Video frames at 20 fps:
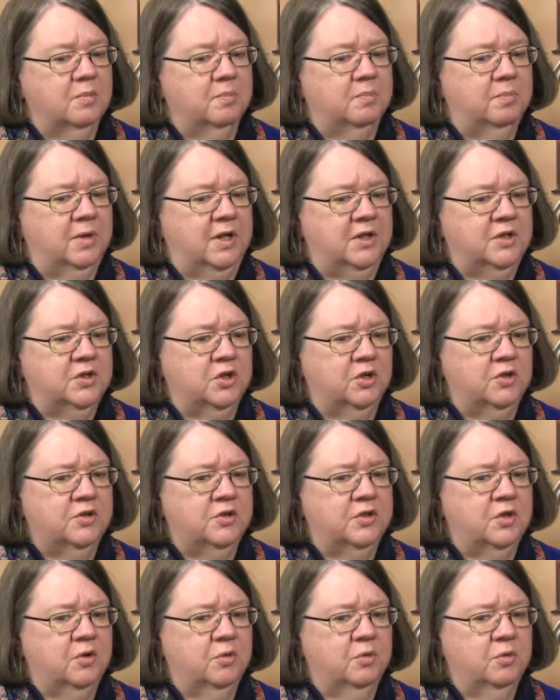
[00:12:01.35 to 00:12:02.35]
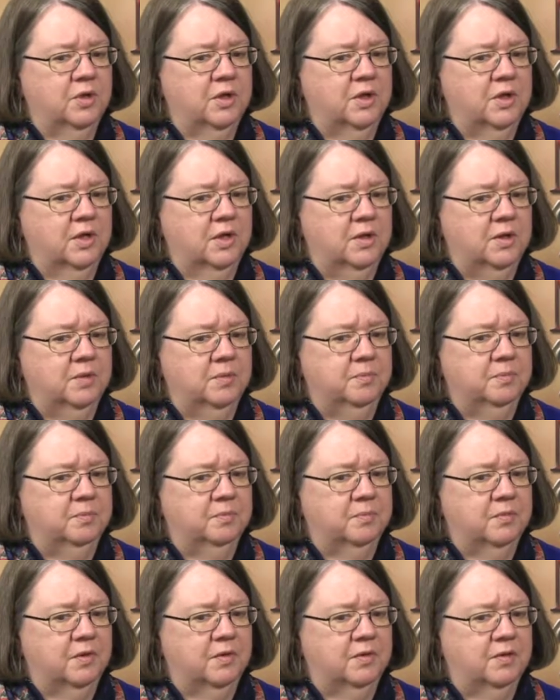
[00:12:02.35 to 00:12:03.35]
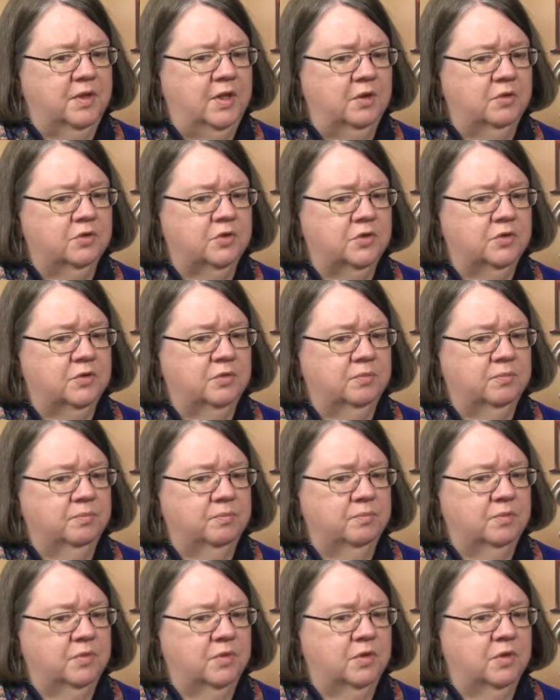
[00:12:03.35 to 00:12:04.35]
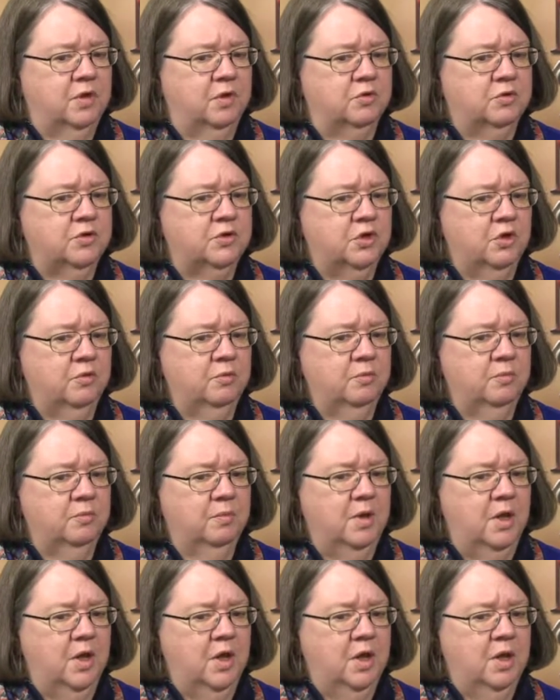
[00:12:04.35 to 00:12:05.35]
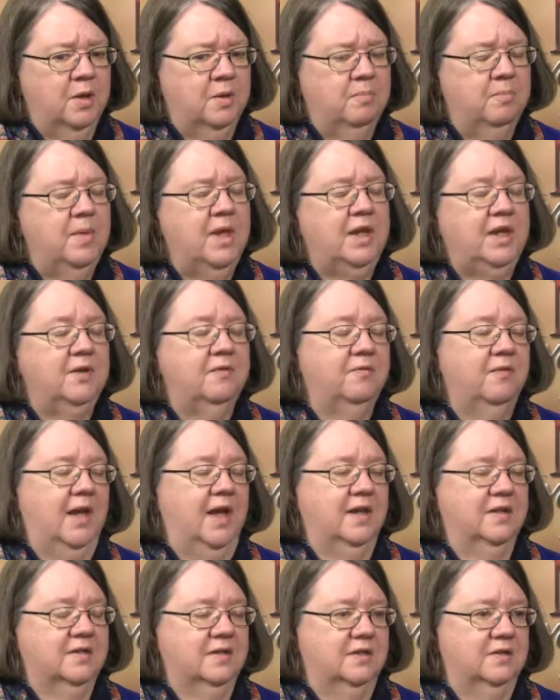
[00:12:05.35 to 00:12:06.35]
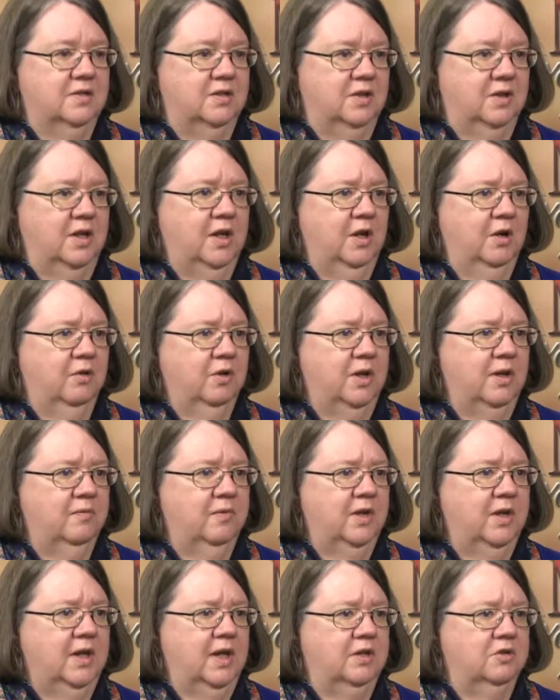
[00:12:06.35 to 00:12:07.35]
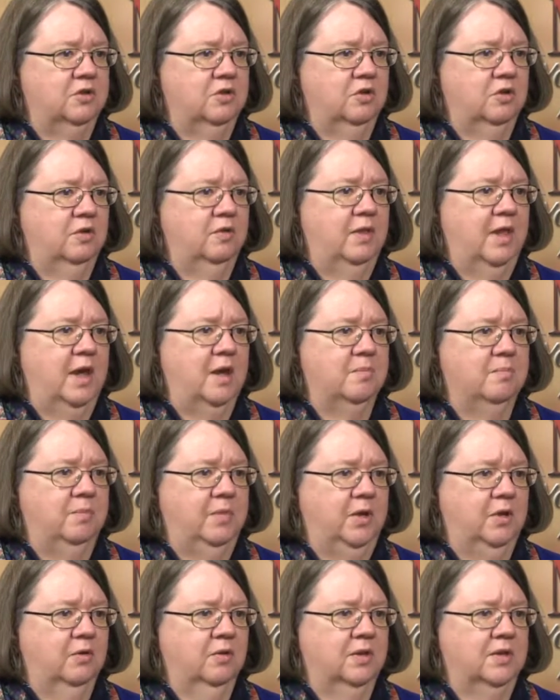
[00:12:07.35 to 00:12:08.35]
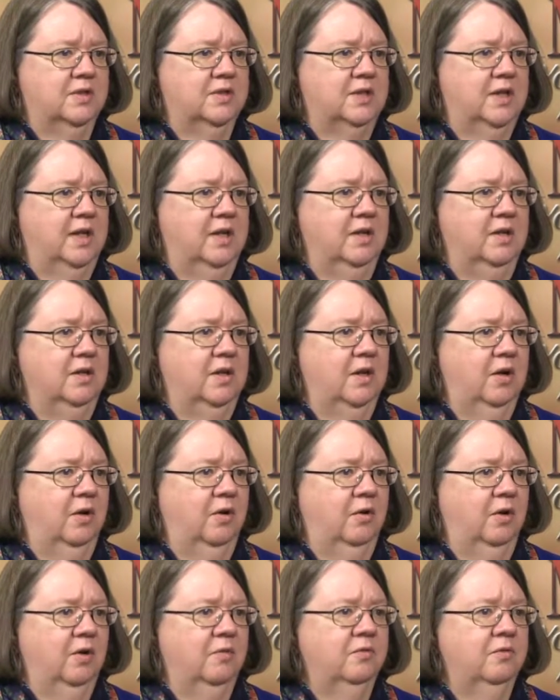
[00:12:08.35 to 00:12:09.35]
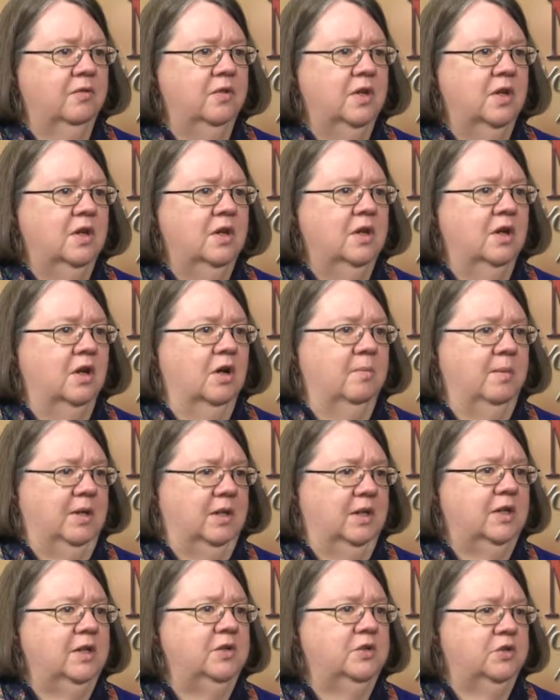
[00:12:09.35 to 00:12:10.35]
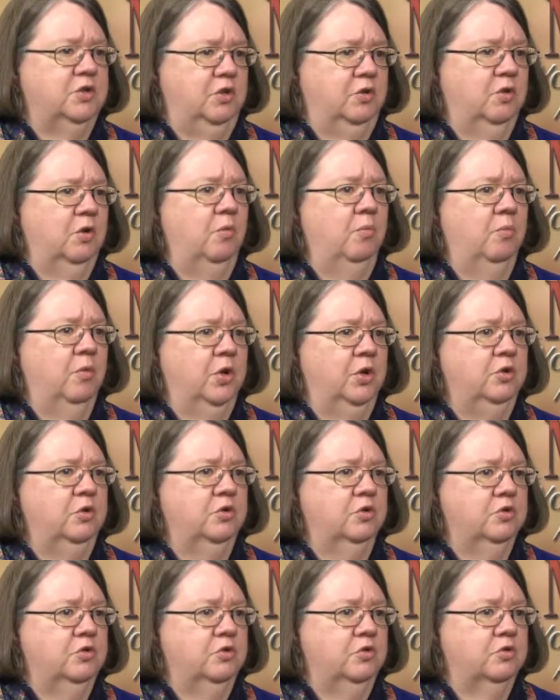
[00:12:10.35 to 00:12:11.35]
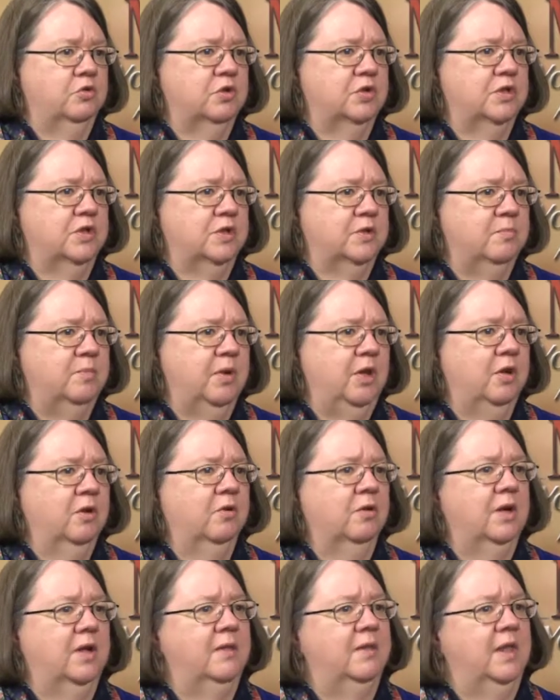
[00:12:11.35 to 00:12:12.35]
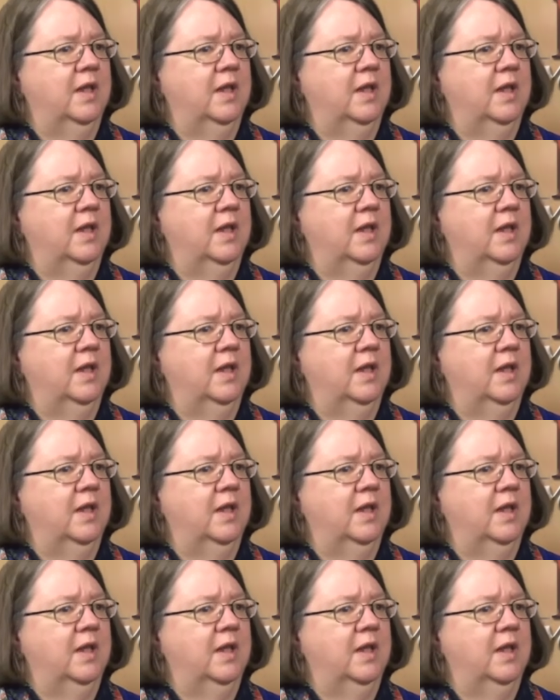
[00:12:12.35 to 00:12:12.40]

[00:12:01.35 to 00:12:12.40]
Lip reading: But it's also, there's so many facets to caregiving, and to know that meal is taken care of, at least, you know, one good nutritious meal, and